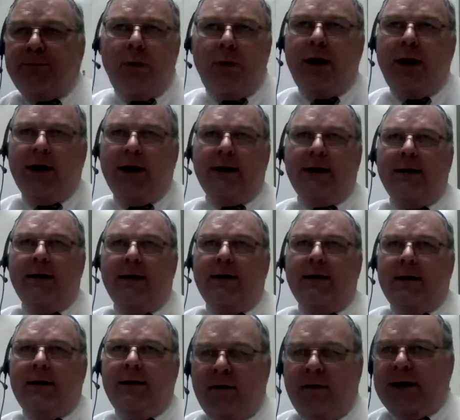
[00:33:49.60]
point
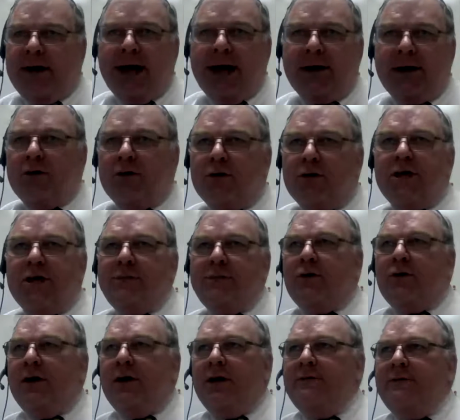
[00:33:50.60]
of Daniel
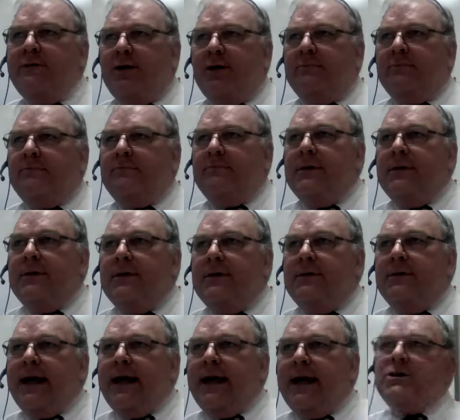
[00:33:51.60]
chapter 11.
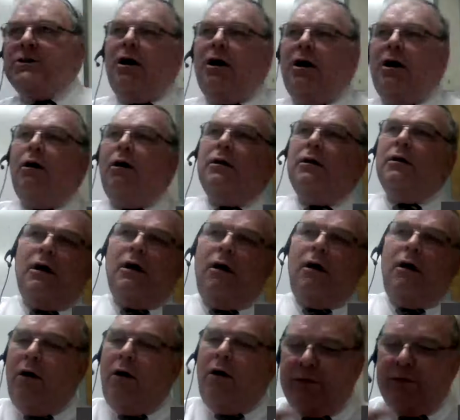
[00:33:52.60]
That's
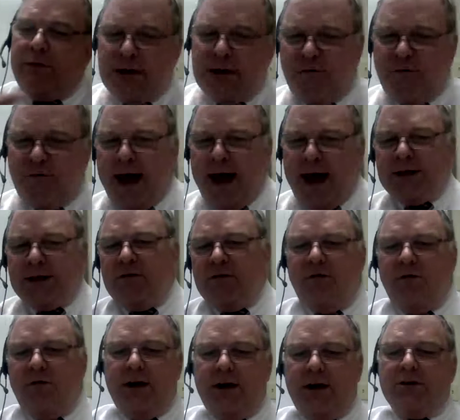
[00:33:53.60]
all these facts and
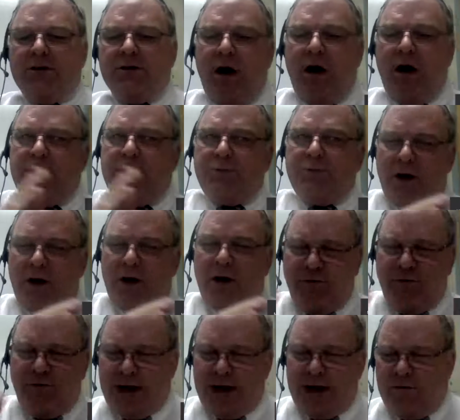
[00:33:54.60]
figures, all these
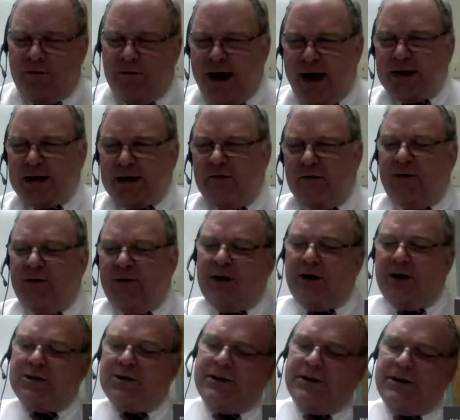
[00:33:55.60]
prophetic facts and
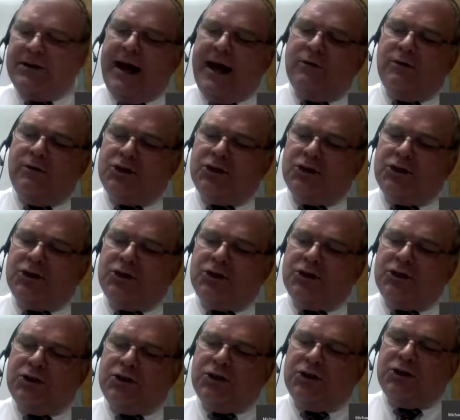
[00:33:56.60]
figures that Daniel is trying
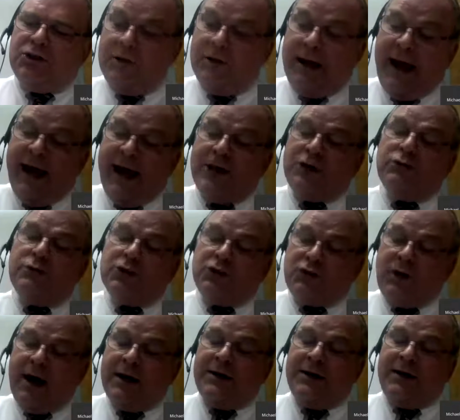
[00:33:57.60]
to, or the angel is
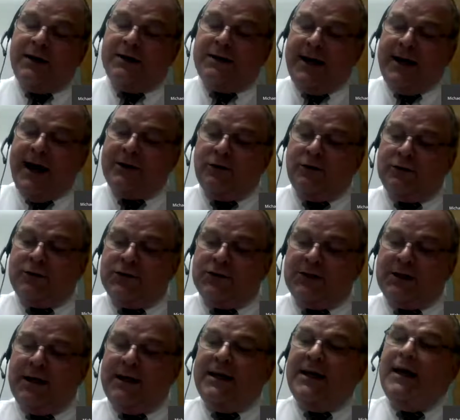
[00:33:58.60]
trying to get Daniel to
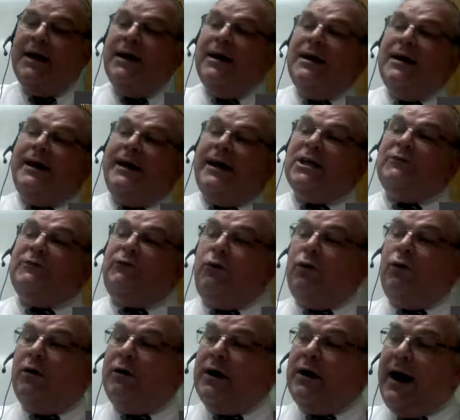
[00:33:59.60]
see, is
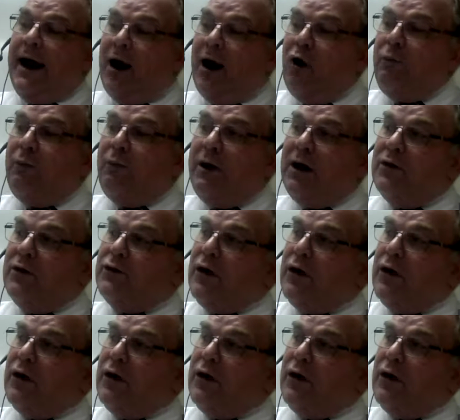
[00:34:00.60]
for helping